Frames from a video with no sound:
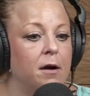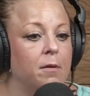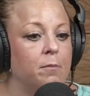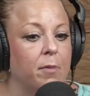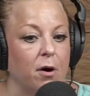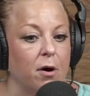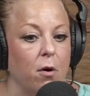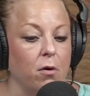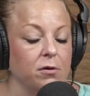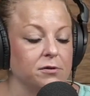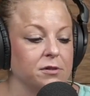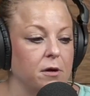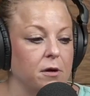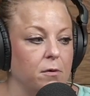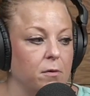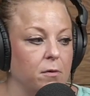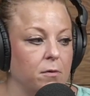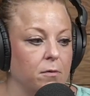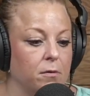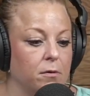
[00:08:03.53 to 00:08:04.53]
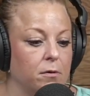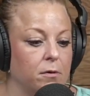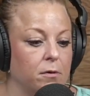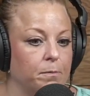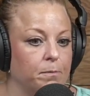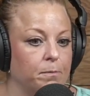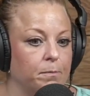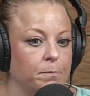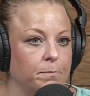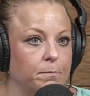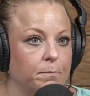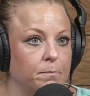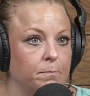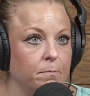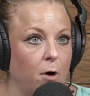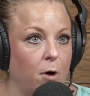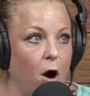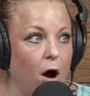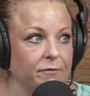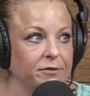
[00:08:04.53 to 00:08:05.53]
But also,
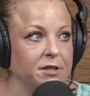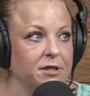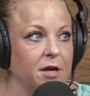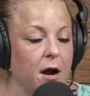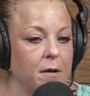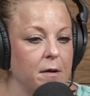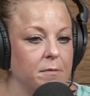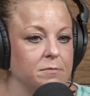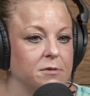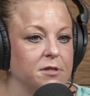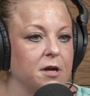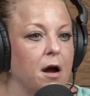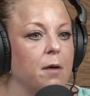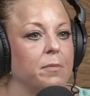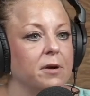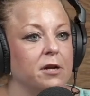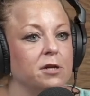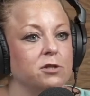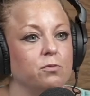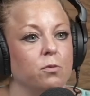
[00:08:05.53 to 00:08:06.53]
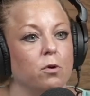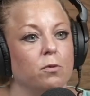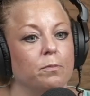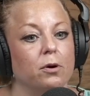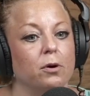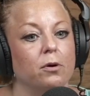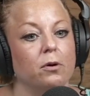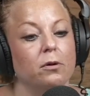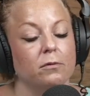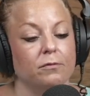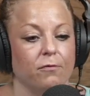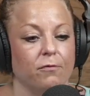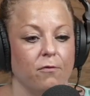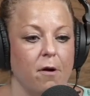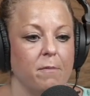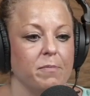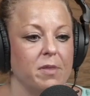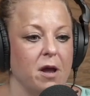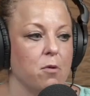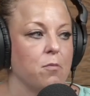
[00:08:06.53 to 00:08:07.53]
oftentimes companies will pull
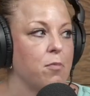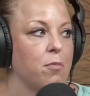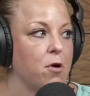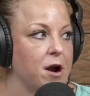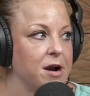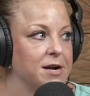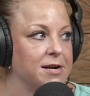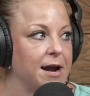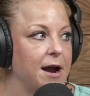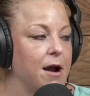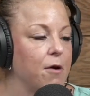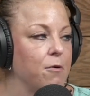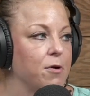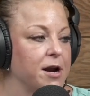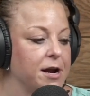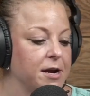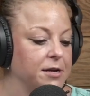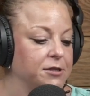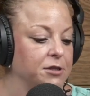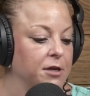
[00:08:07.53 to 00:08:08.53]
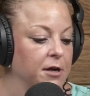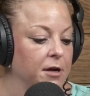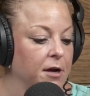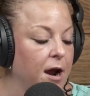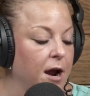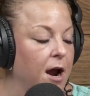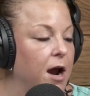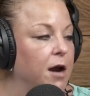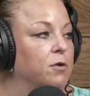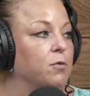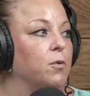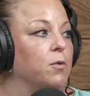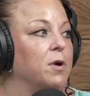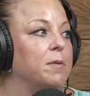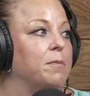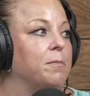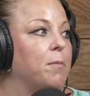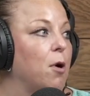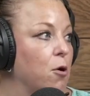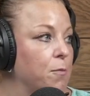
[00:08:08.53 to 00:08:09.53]
from their brand heritage and
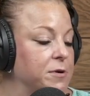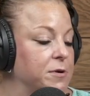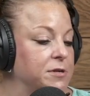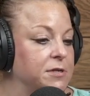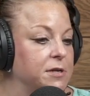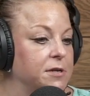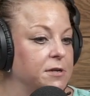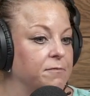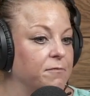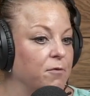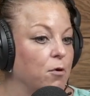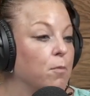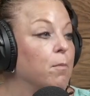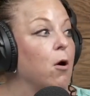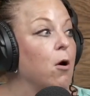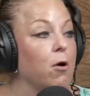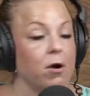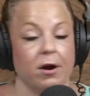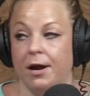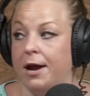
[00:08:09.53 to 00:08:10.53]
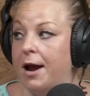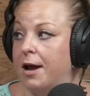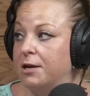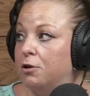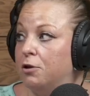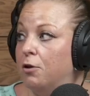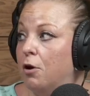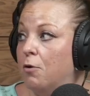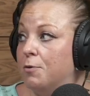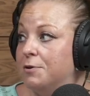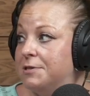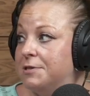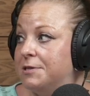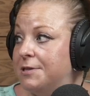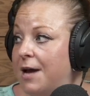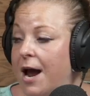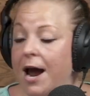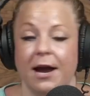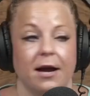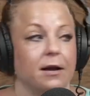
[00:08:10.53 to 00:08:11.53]
repurpose it for marketing, as Glo was
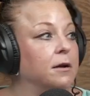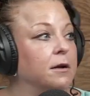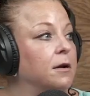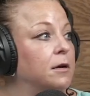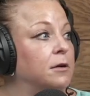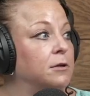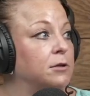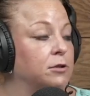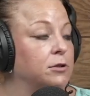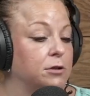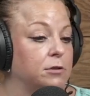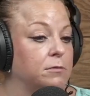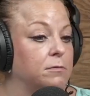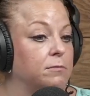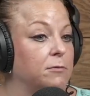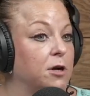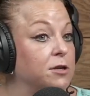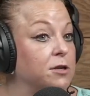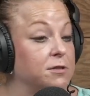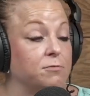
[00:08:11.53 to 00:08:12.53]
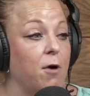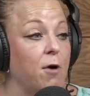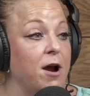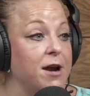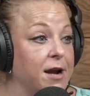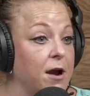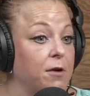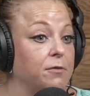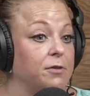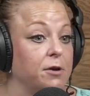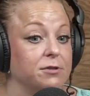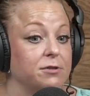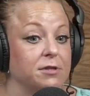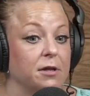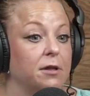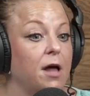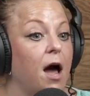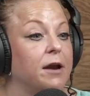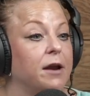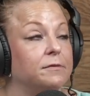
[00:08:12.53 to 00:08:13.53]
saying, because right now there's a
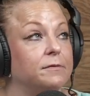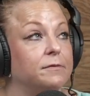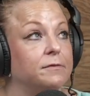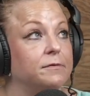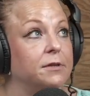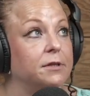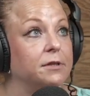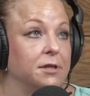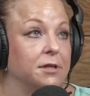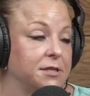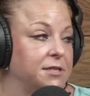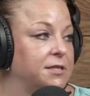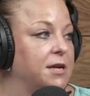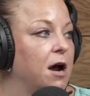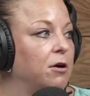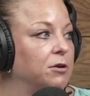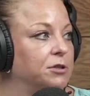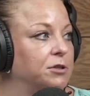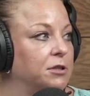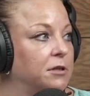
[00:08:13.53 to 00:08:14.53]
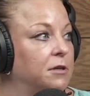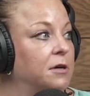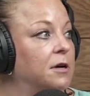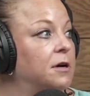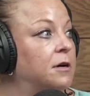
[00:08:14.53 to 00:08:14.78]
lot of nostalgia.